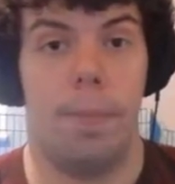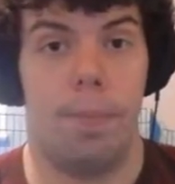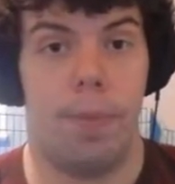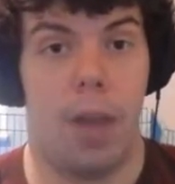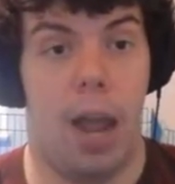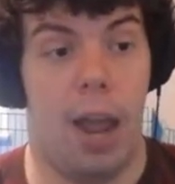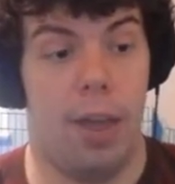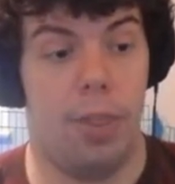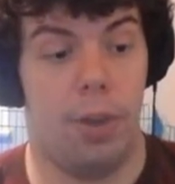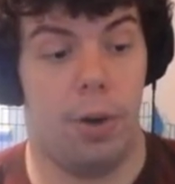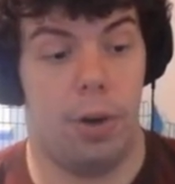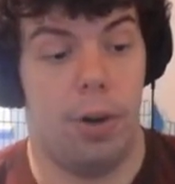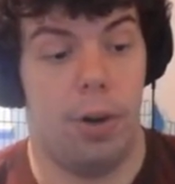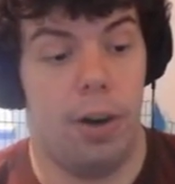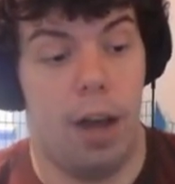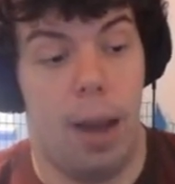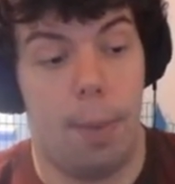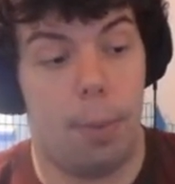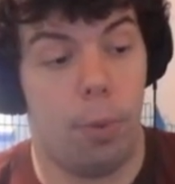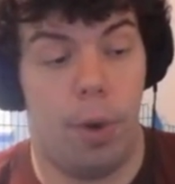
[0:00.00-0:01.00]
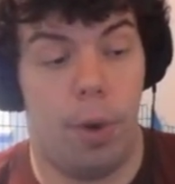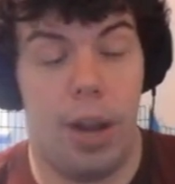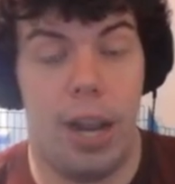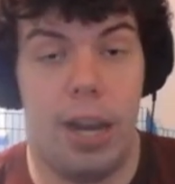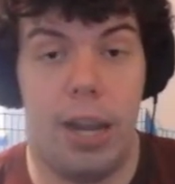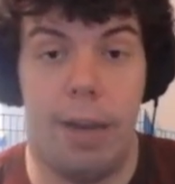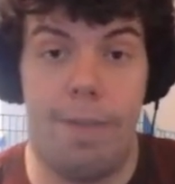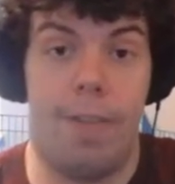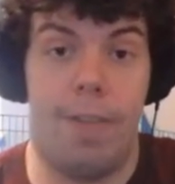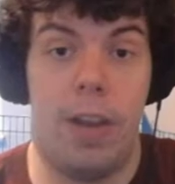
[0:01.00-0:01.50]
either
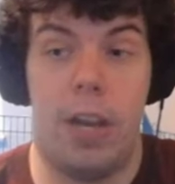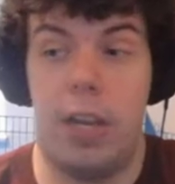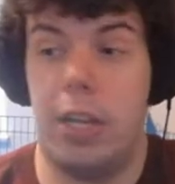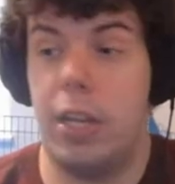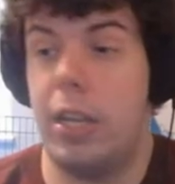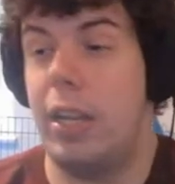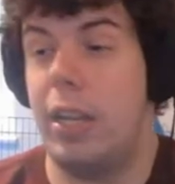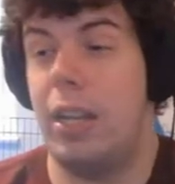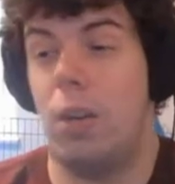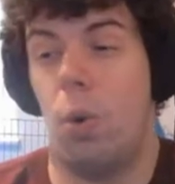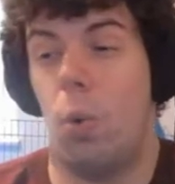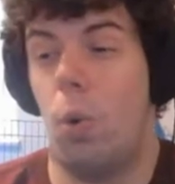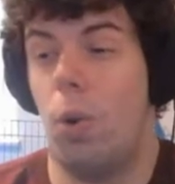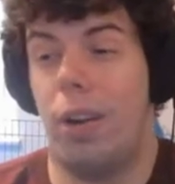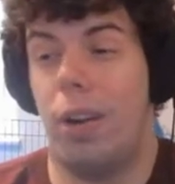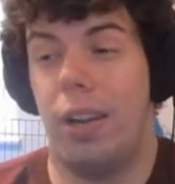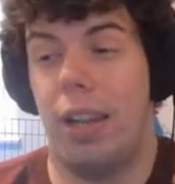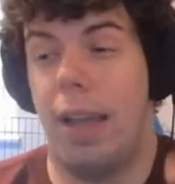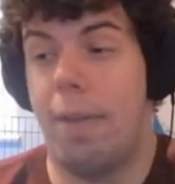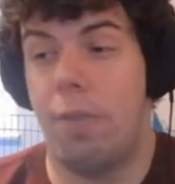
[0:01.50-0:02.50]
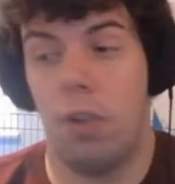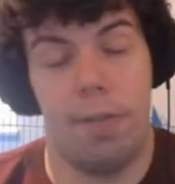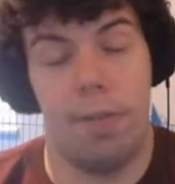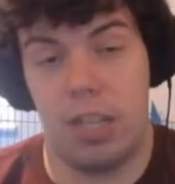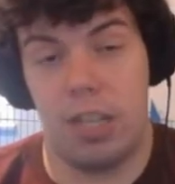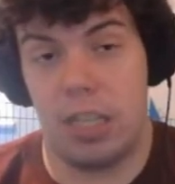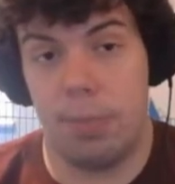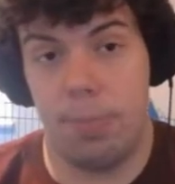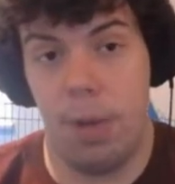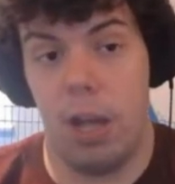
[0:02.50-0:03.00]
upgrade, affinity, or level of
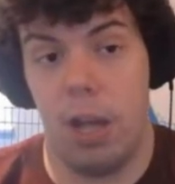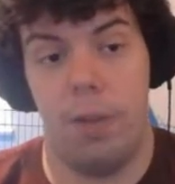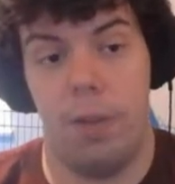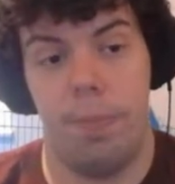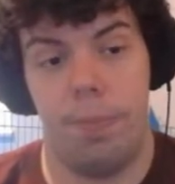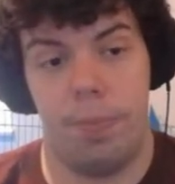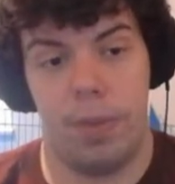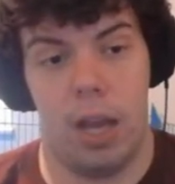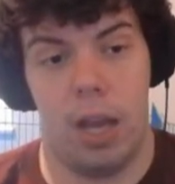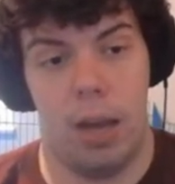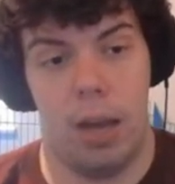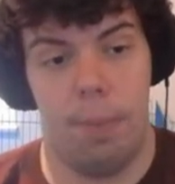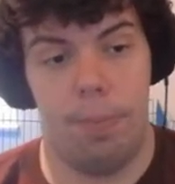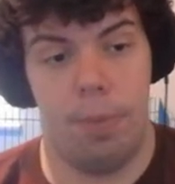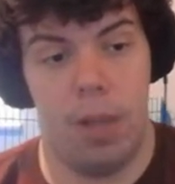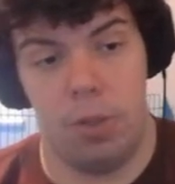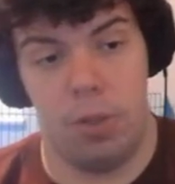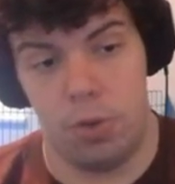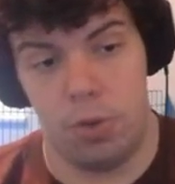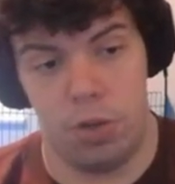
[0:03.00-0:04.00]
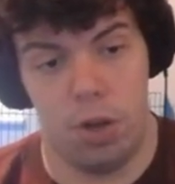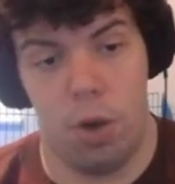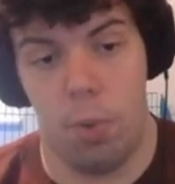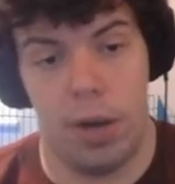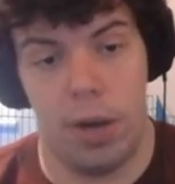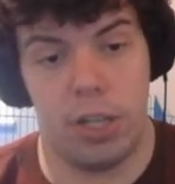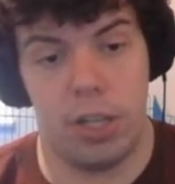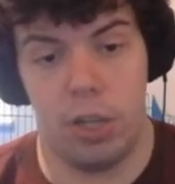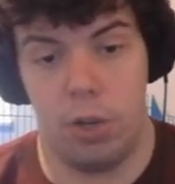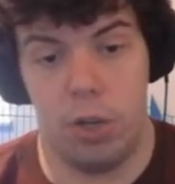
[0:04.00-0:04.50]
a spell. And there's no
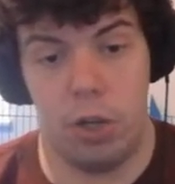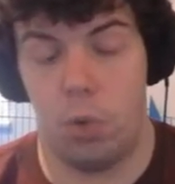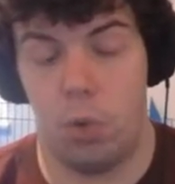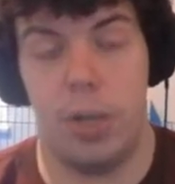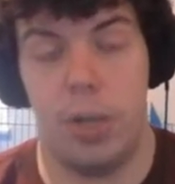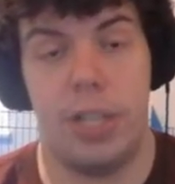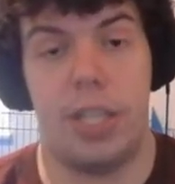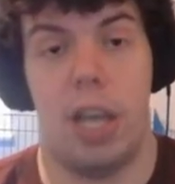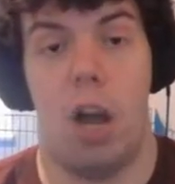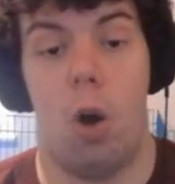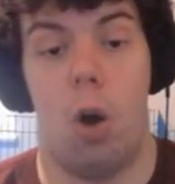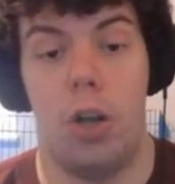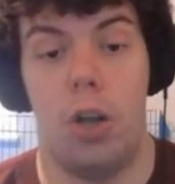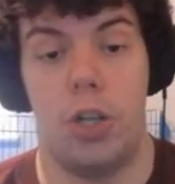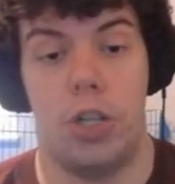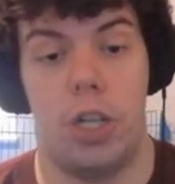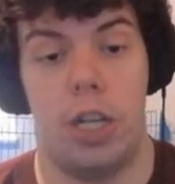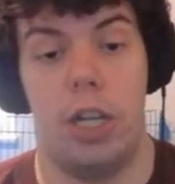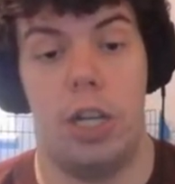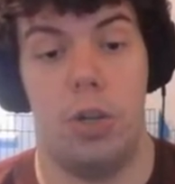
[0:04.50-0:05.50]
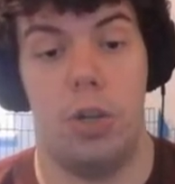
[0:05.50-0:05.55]
way to increase that RNG.